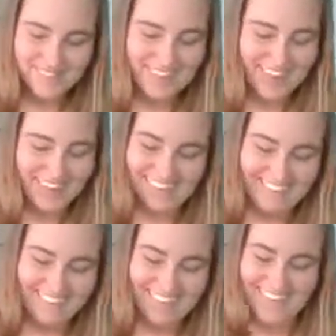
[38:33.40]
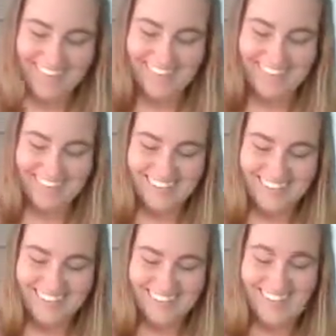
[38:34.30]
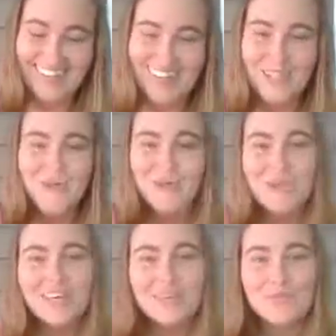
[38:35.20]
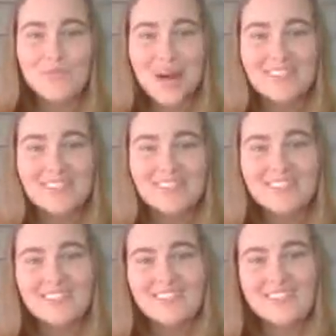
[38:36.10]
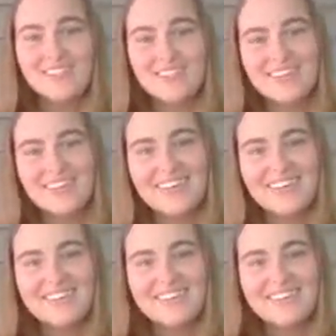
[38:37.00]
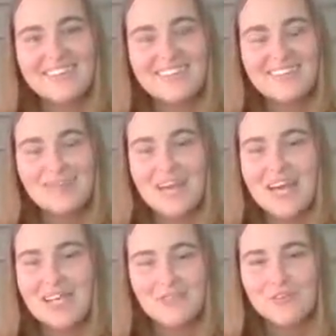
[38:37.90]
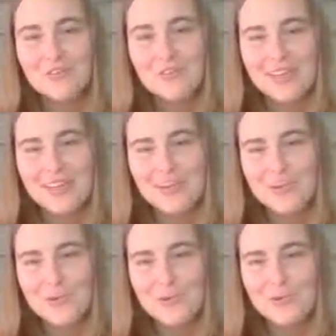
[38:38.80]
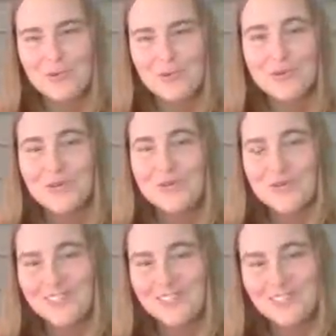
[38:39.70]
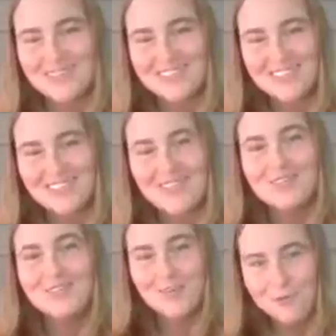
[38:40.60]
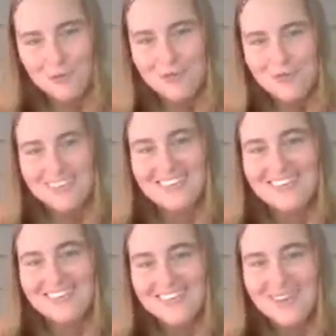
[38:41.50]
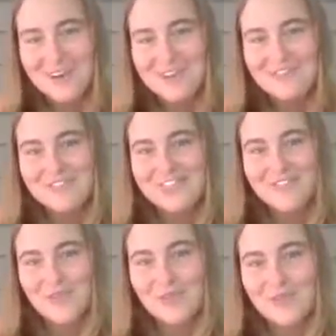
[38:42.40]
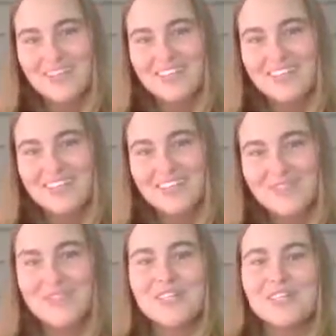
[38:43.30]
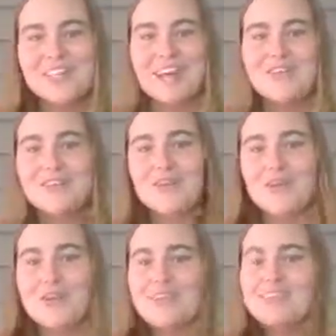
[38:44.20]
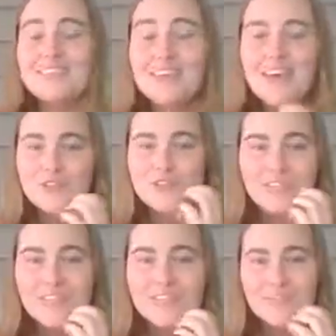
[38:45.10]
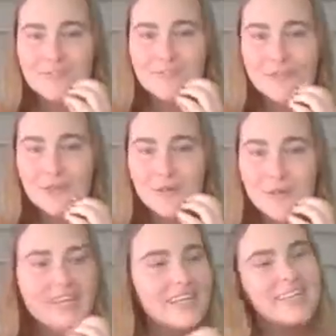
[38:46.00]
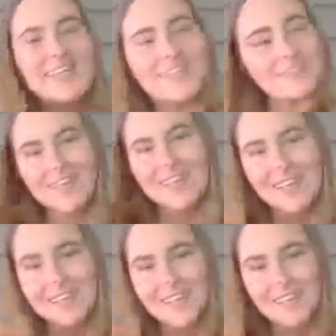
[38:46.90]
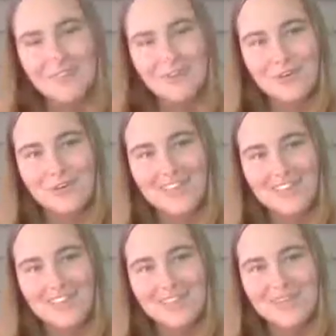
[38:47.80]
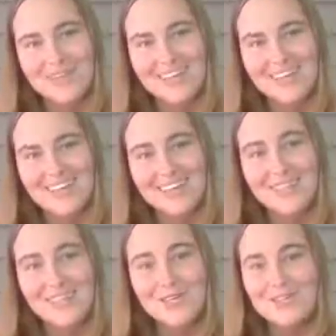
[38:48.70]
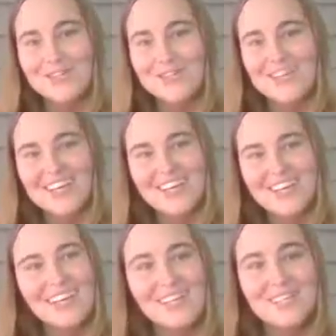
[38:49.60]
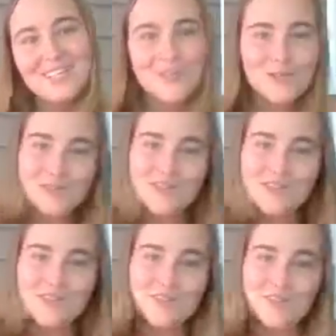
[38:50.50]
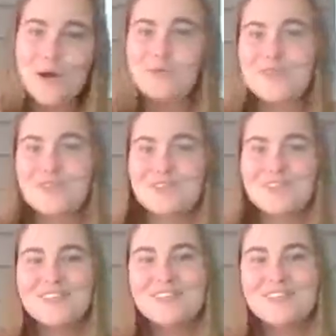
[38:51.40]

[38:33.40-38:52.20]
Yeah, and then as we begin to practice this, we kind of create our own personal recipes. So for me, love and humility really kind of create this natural sense of flow. And I didn't realize that at first. That's been like a years in the process